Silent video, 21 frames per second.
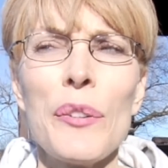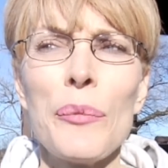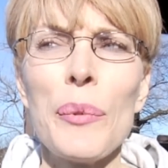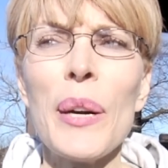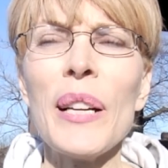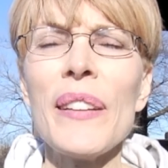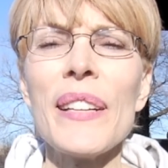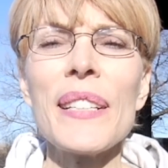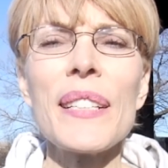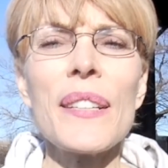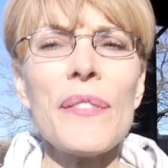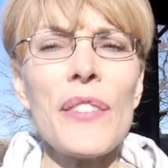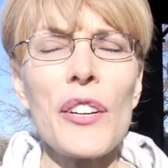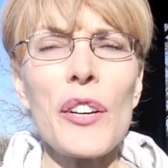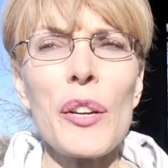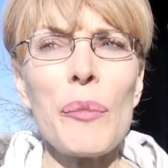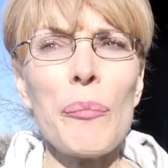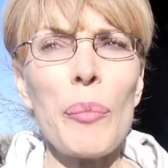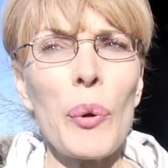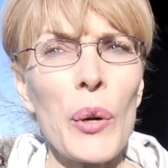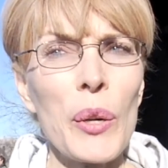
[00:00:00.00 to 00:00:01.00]
Well, that's a
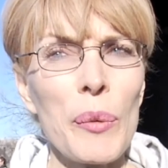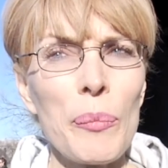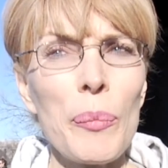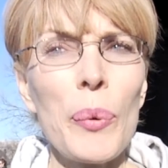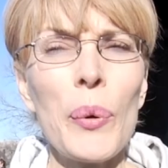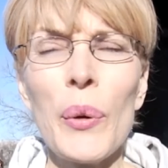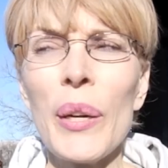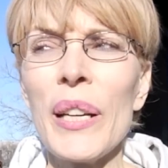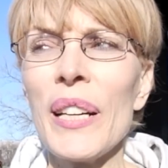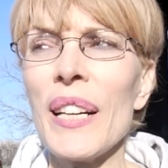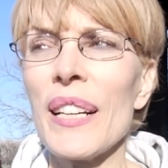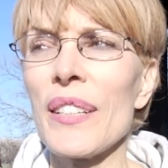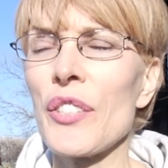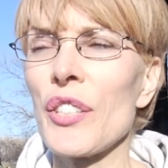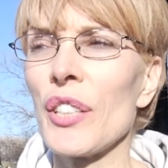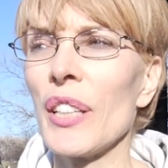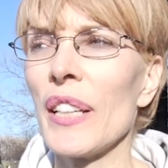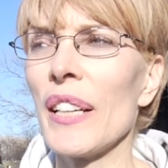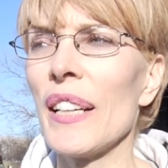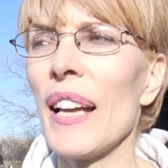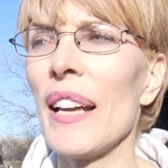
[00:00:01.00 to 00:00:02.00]
very important point,
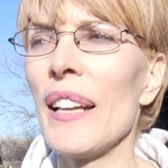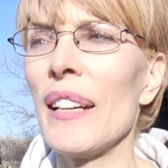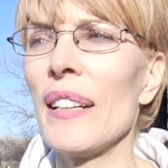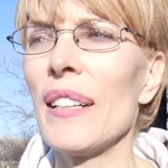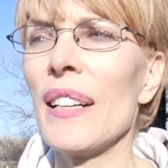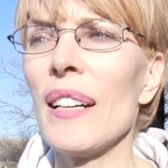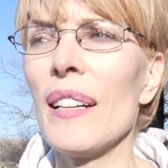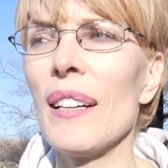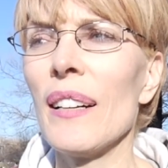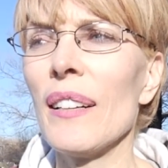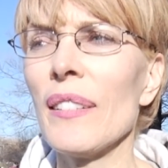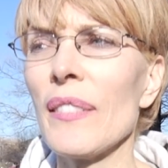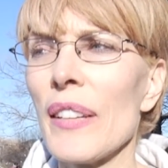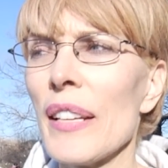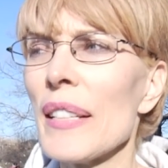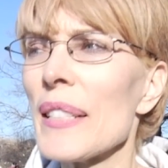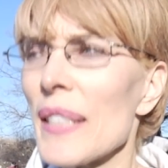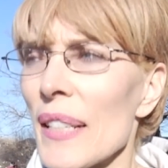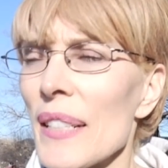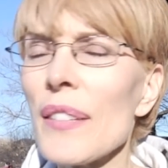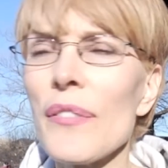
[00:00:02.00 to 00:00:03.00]
actually, and
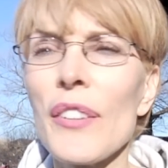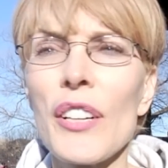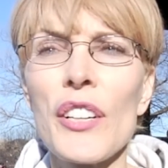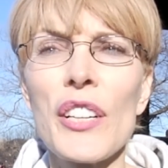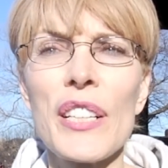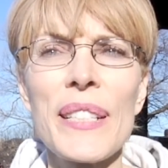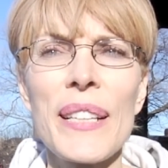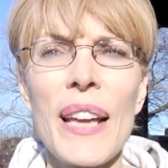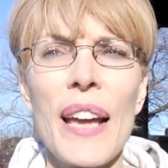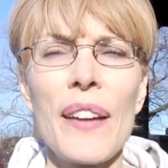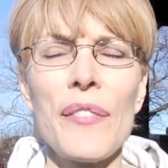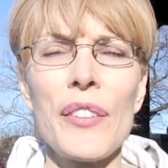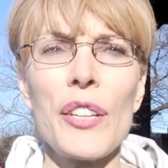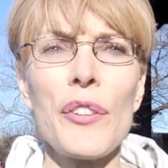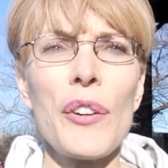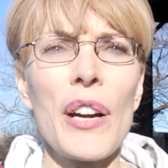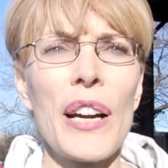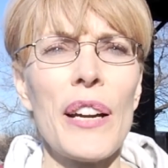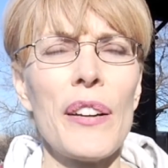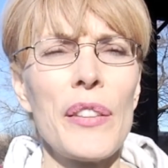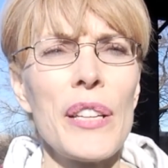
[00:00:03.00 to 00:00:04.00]
this is a very savvy
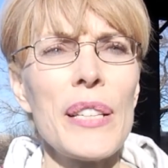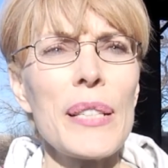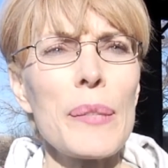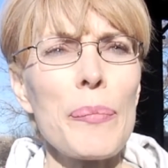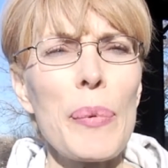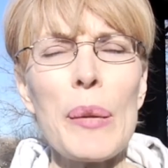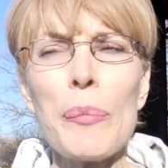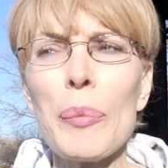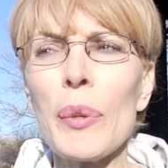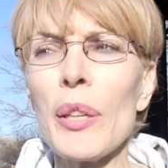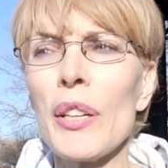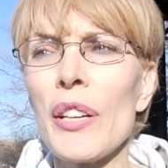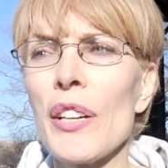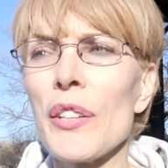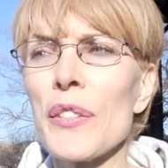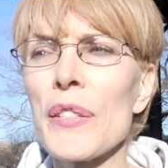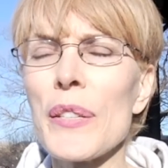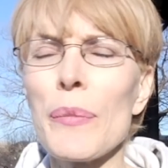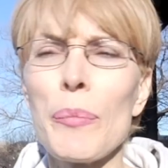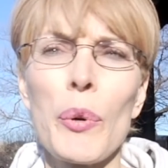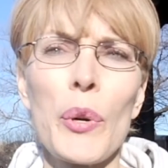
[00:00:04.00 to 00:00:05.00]
crowd. These people are
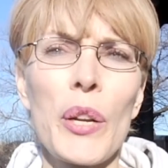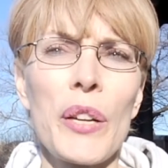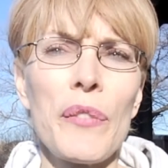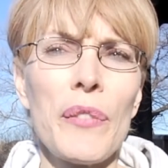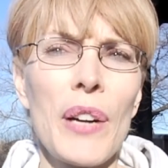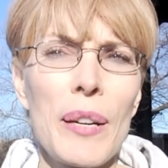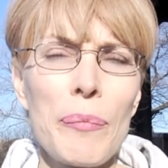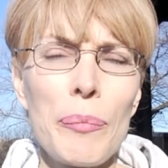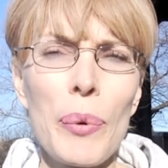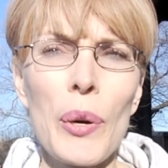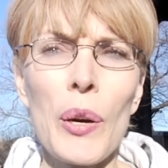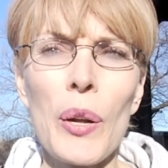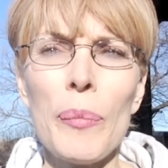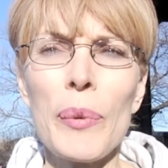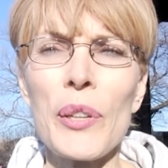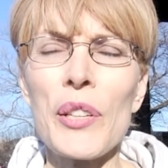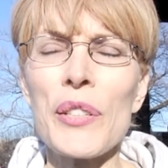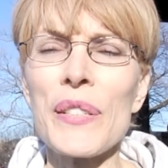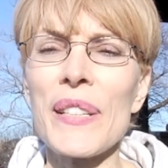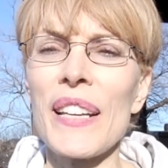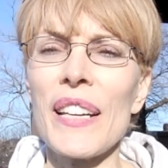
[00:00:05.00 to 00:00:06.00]
here supporting Ron Paul
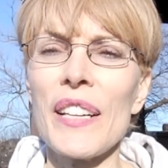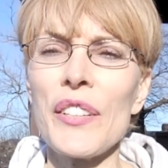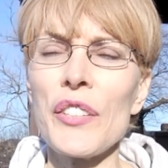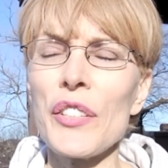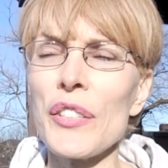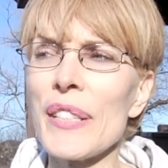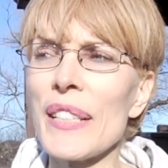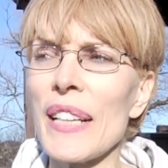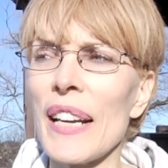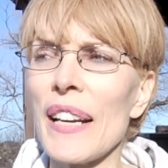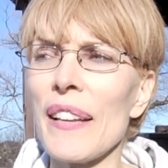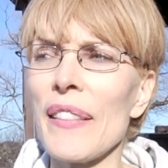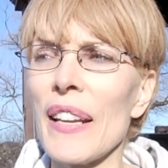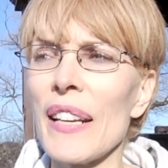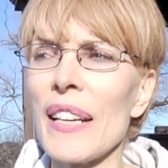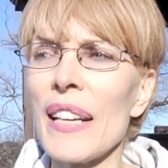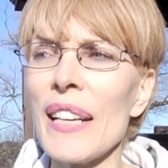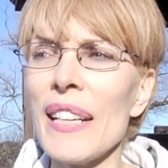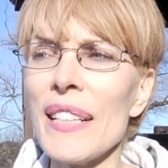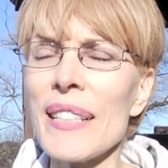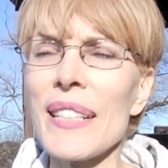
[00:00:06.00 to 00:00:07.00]
because they understand
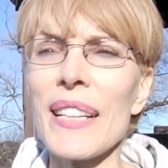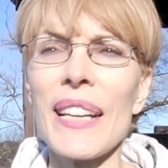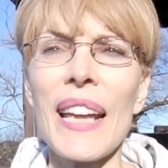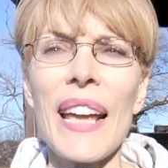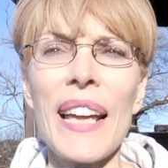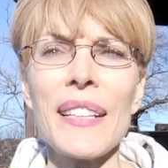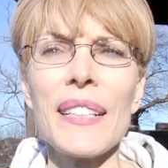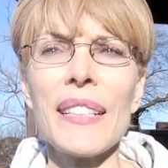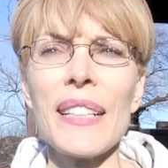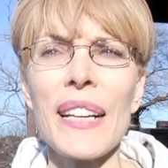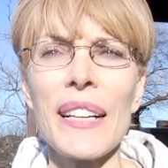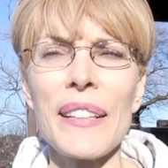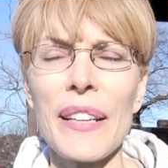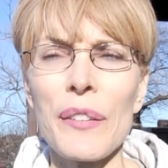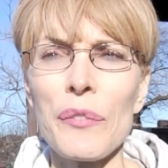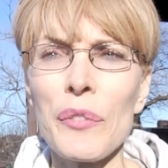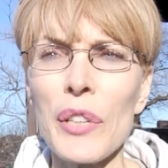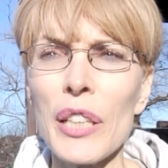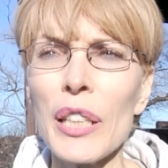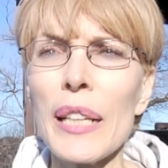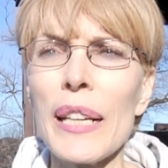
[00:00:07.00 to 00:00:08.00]
that he's the candidate that
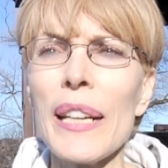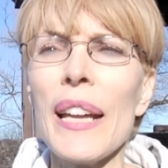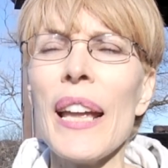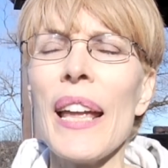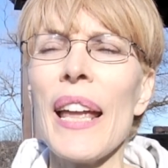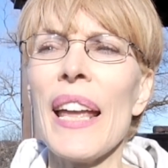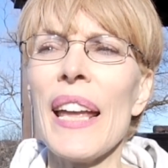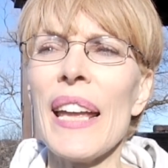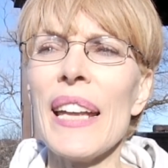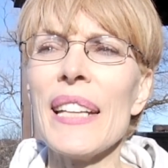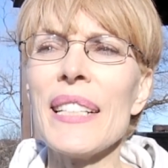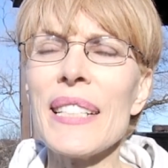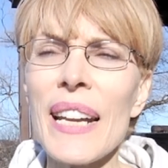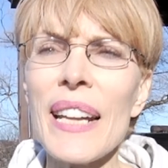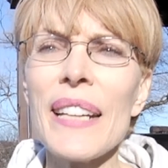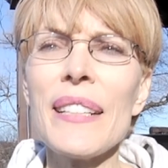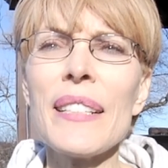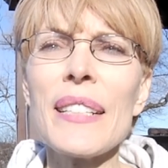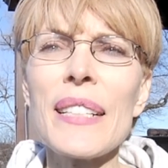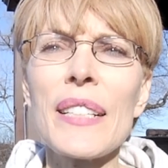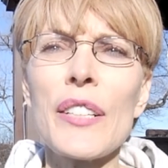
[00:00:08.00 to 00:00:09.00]
really
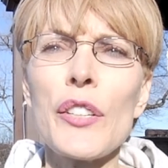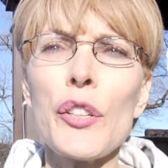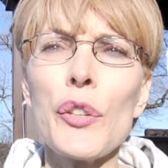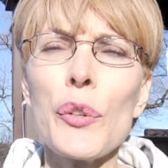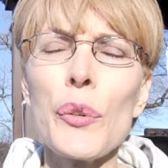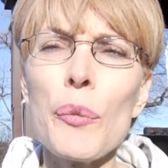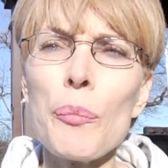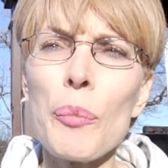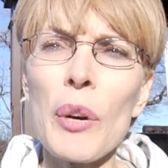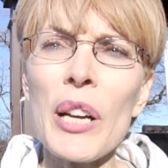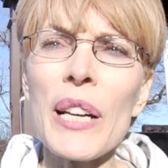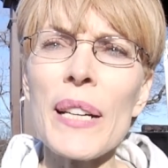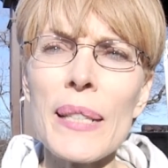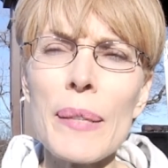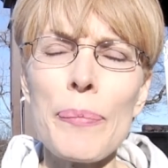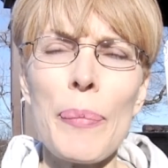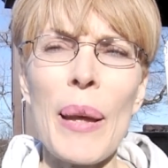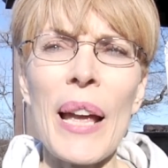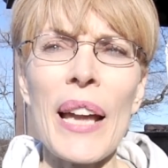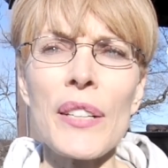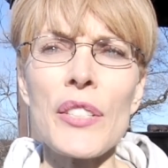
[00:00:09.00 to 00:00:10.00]
intends to bring us
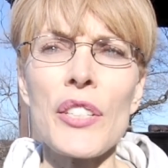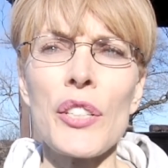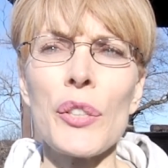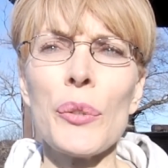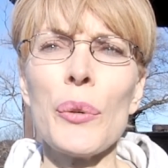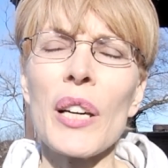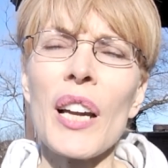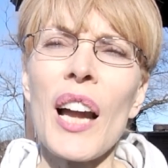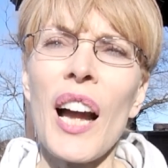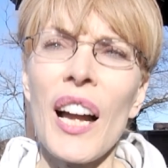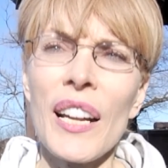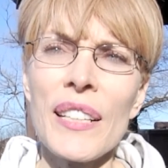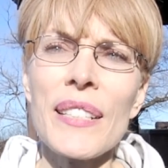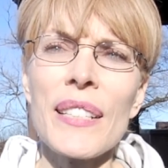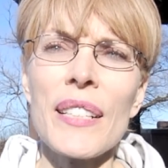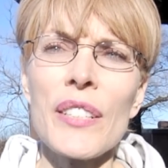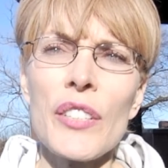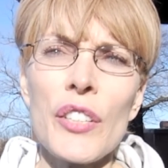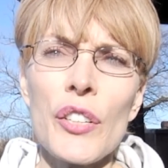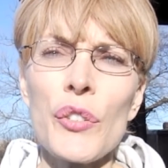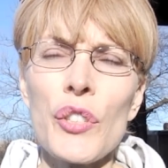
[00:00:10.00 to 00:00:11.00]
back to a
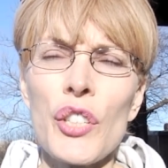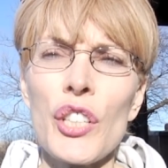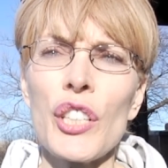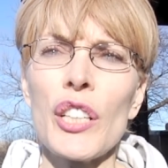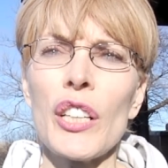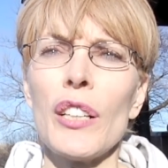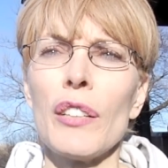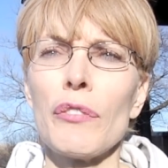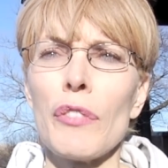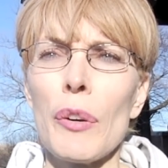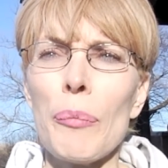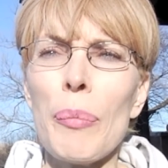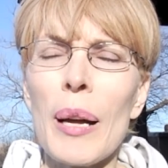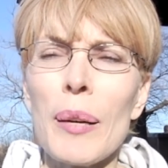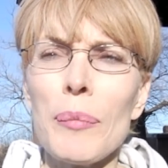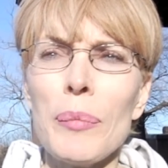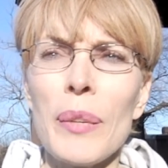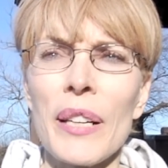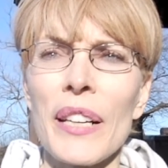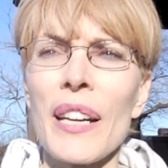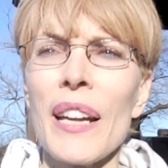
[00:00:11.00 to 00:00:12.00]
constitutional
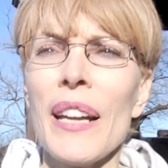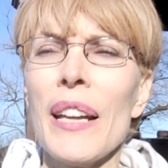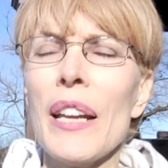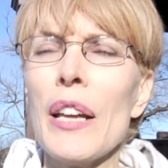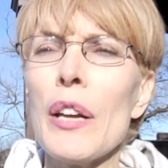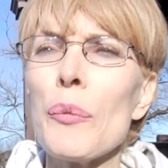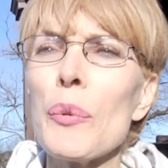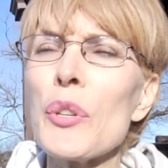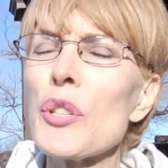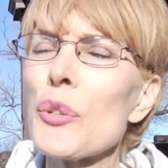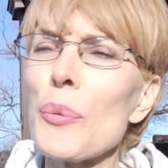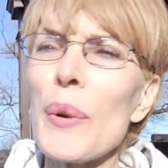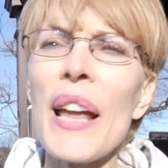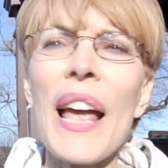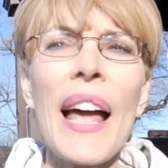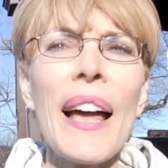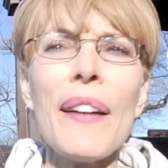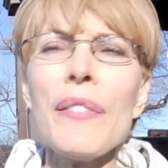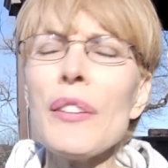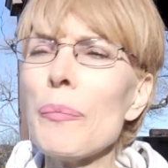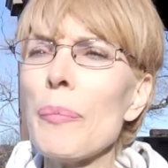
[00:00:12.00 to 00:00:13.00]
republic, which we
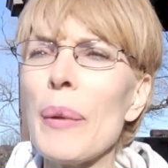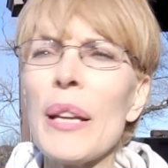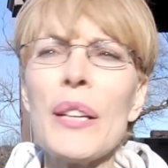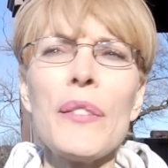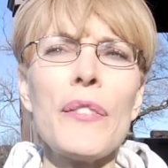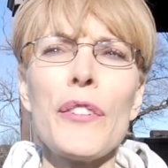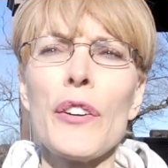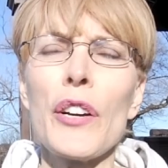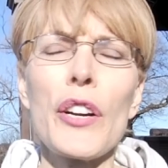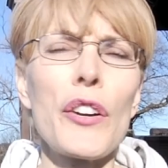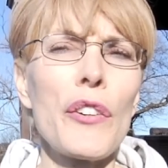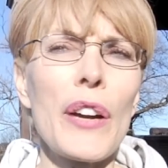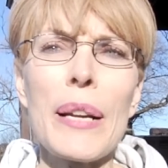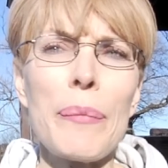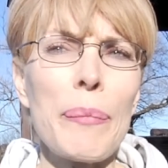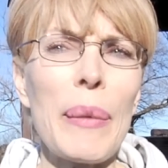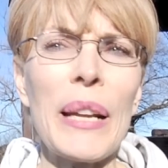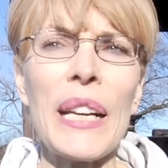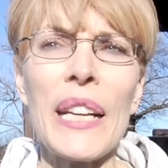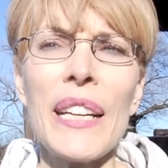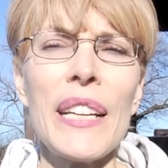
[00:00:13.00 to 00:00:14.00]
haven't been for a great
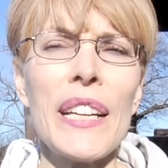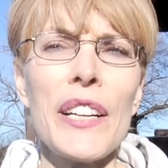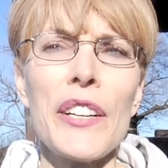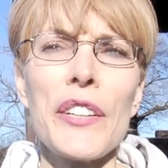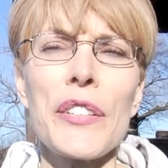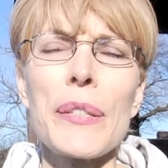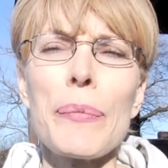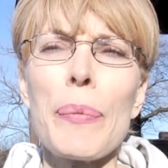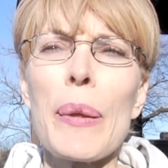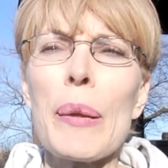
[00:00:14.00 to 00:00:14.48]
many years.